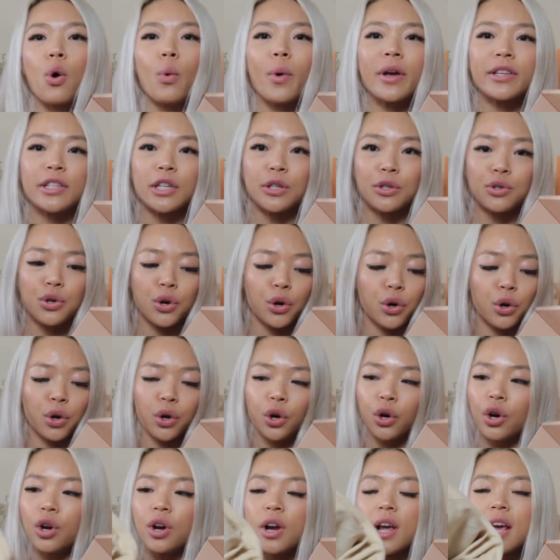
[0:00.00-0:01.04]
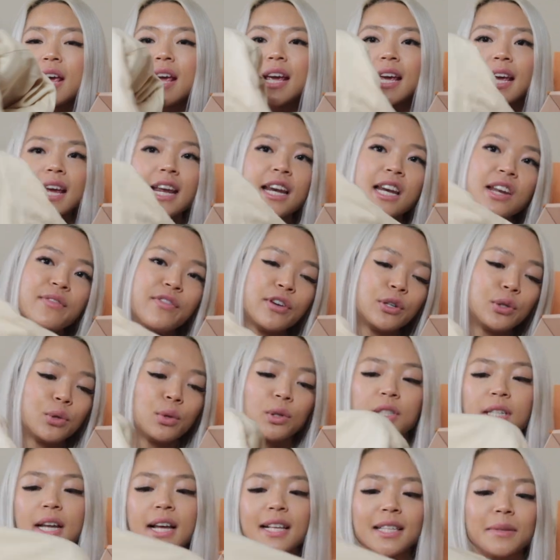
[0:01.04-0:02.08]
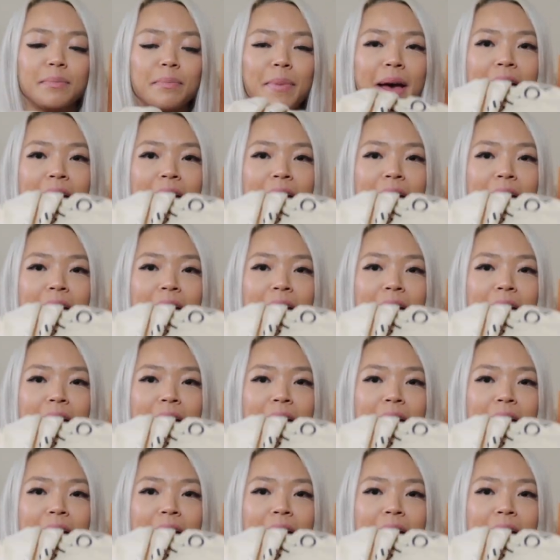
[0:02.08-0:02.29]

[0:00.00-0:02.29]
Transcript: always two individual dust